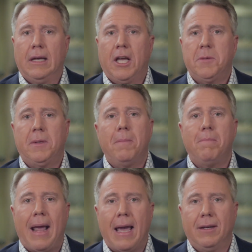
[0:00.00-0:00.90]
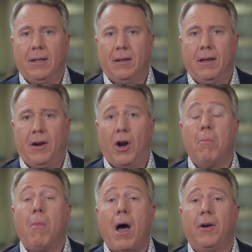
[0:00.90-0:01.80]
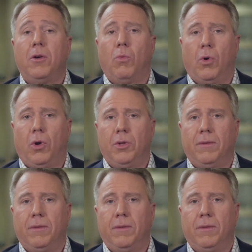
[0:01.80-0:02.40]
has been abandoned in our modern world